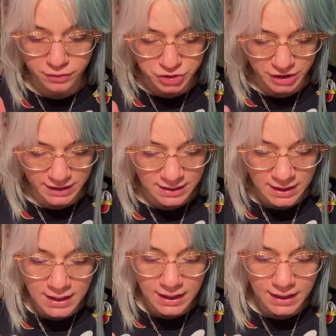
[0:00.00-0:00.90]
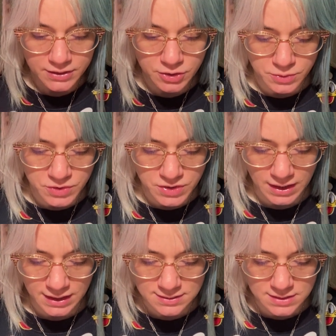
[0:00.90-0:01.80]
shade. I used
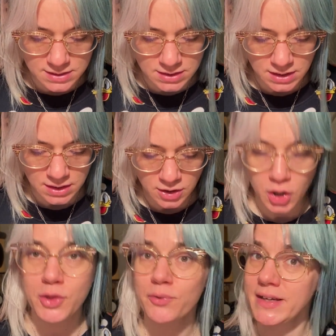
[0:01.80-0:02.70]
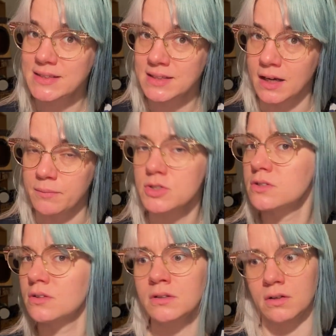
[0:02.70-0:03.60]
it 3 times.
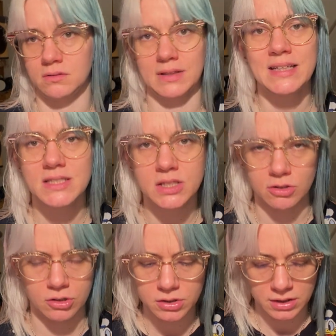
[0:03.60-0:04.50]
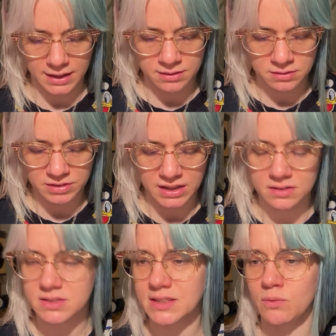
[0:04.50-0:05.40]
So, that's good. I don't really
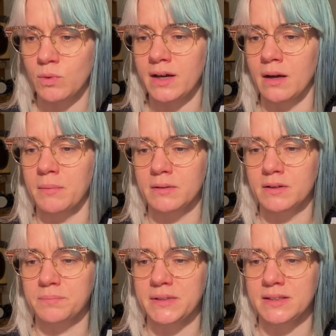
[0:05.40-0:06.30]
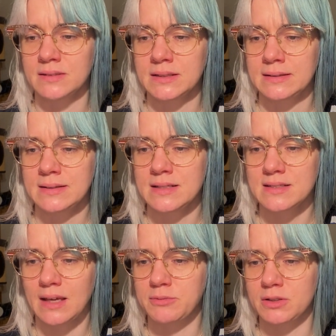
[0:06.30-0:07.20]
understand why I'm a little bit
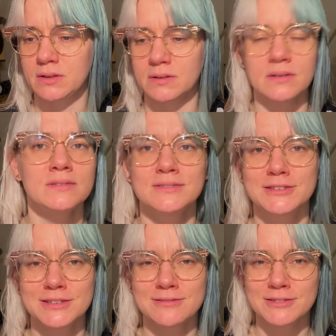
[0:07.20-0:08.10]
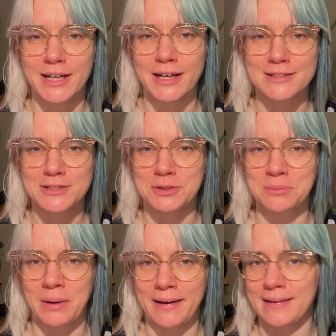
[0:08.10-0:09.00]
skeptical as to
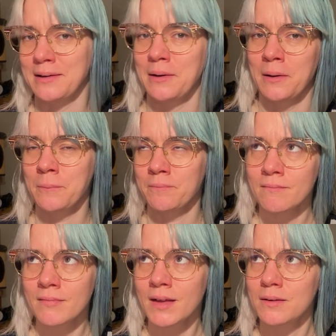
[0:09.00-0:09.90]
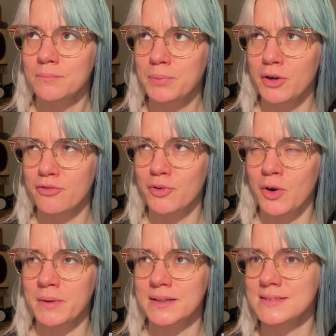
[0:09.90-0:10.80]
my
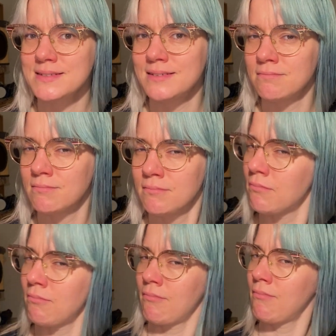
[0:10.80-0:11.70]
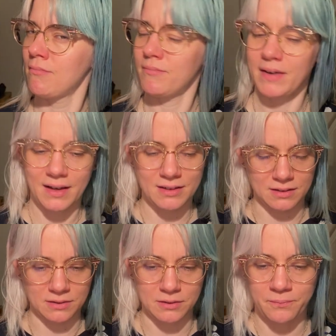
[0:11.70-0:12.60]
performance. I
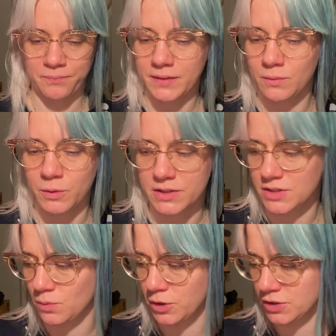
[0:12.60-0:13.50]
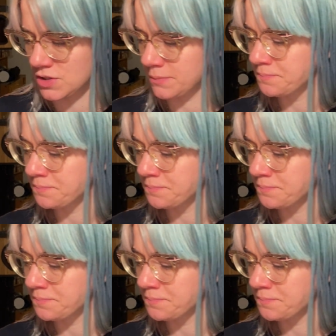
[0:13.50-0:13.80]
don't know. Words are words.